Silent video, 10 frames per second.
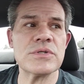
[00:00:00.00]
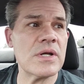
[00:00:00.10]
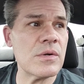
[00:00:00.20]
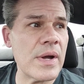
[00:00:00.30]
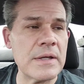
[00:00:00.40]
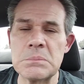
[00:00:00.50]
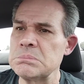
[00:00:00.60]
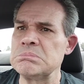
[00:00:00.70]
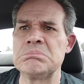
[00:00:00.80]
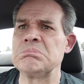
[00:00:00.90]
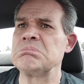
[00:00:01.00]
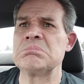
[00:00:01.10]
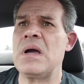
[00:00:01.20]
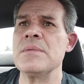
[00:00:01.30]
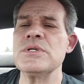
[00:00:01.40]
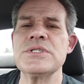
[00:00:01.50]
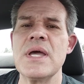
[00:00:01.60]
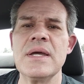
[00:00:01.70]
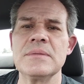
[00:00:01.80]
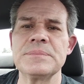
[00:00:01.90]
So anyway, I'm just
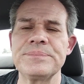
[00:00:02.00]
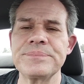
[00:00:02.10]
saying,